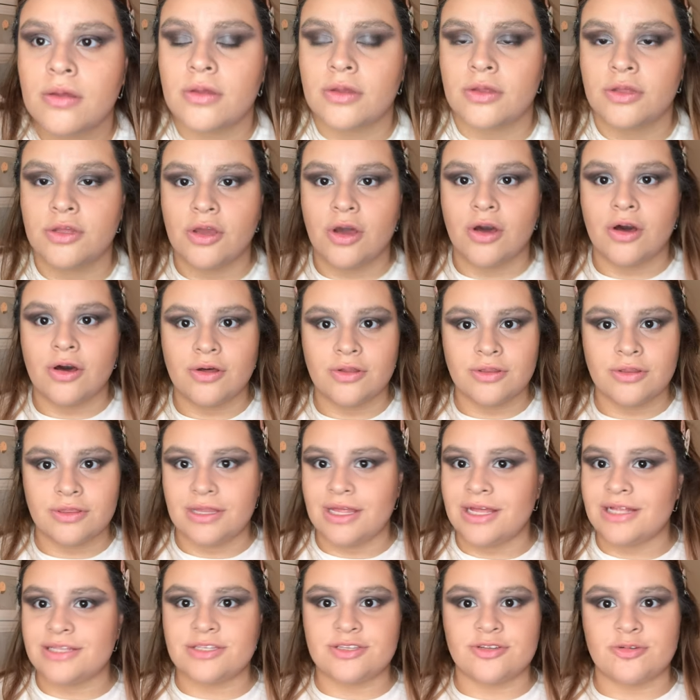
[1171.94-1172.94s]
Y'all,
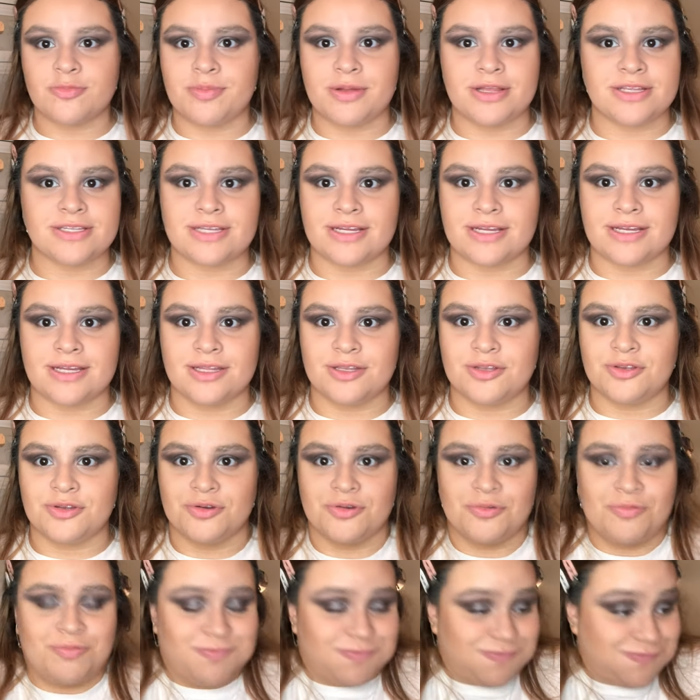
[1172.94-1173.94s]
that's the best I can
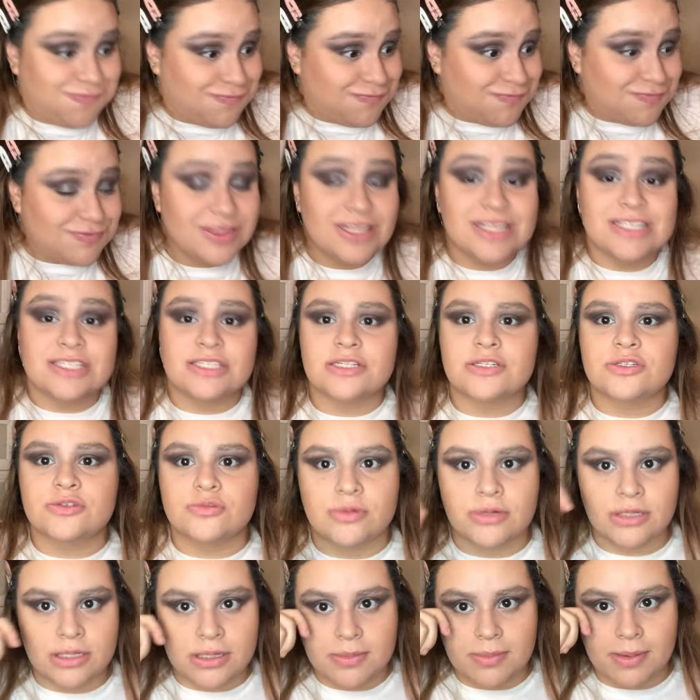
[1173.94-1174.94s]
do. This looks
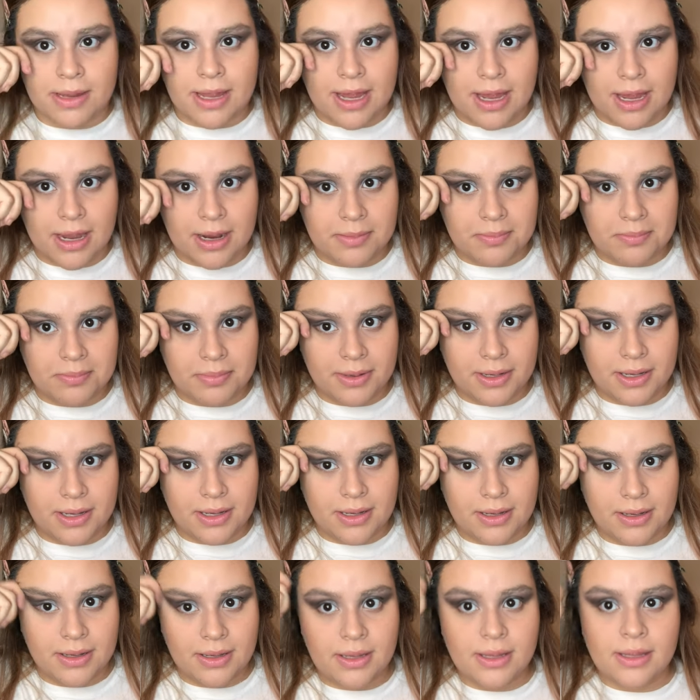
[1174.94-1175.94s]
really bad, but
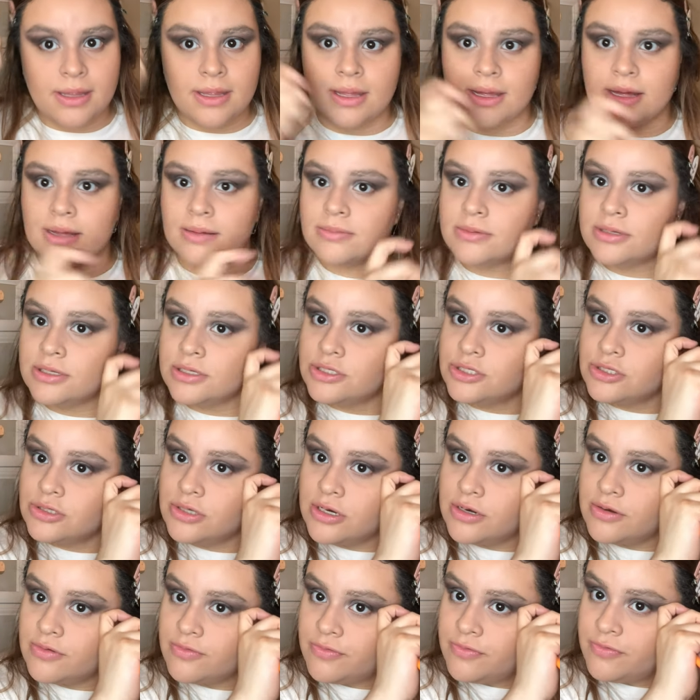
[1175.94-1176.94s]
I'm gonna
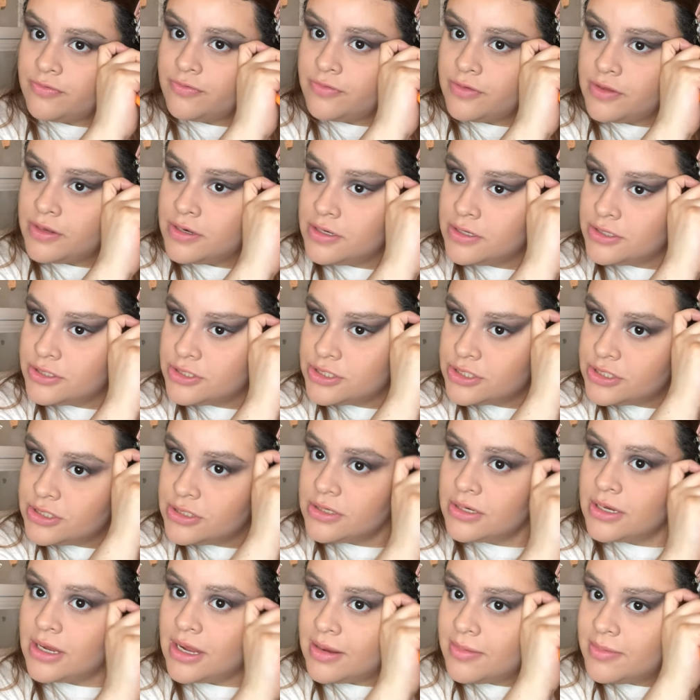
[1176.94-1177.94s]
try to finish it.
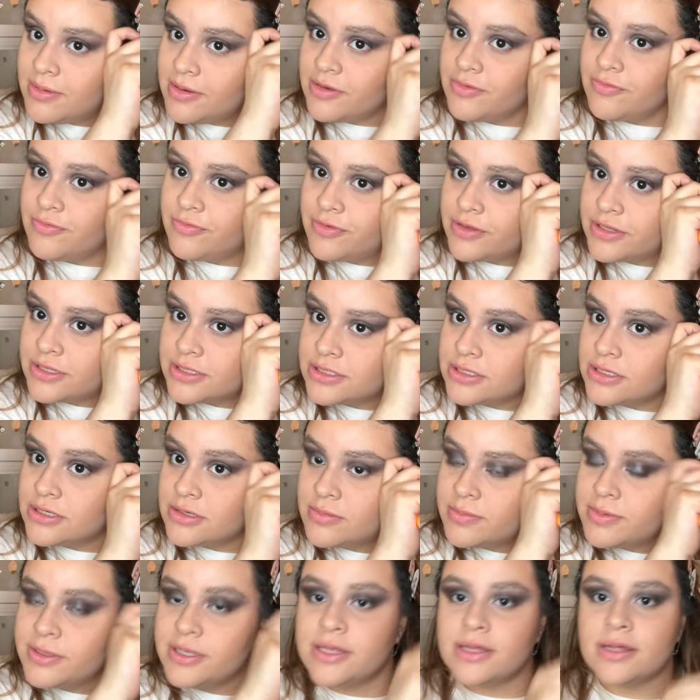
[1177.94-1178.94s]
I mean, fix it
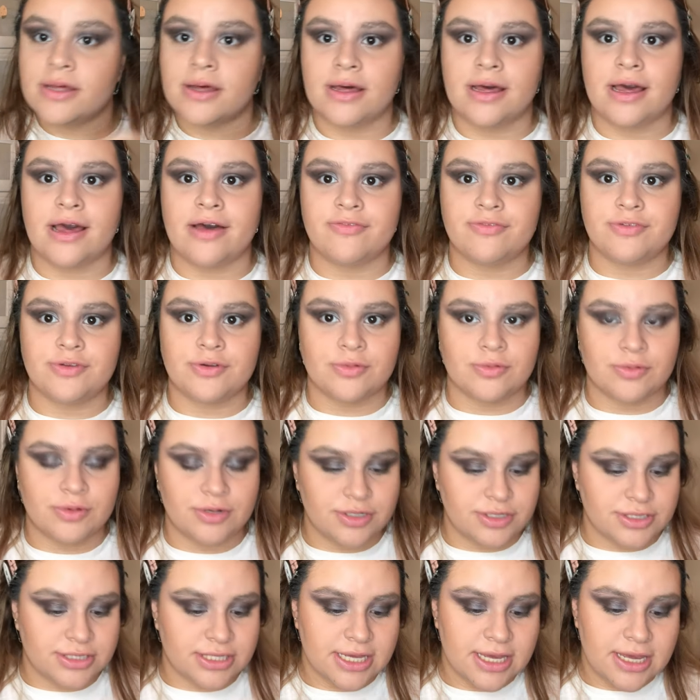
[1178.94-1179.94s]
a bit
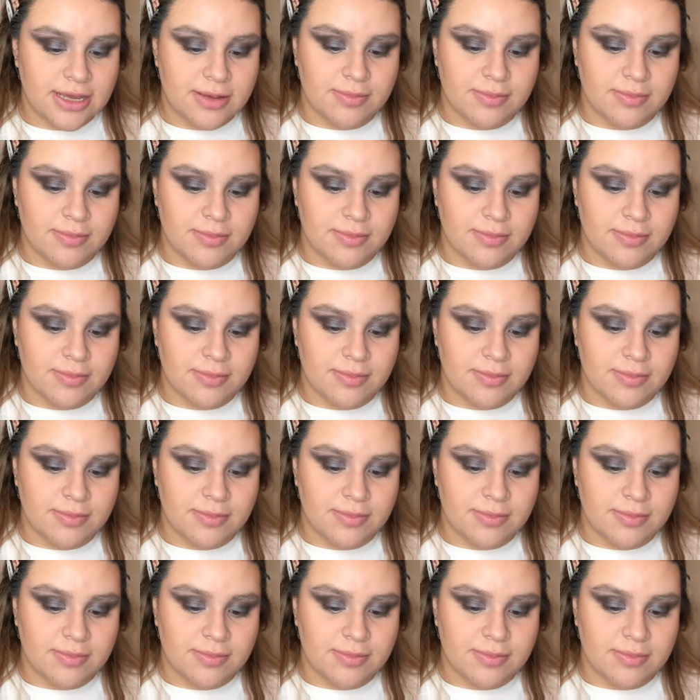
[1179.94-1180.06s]
afterwards.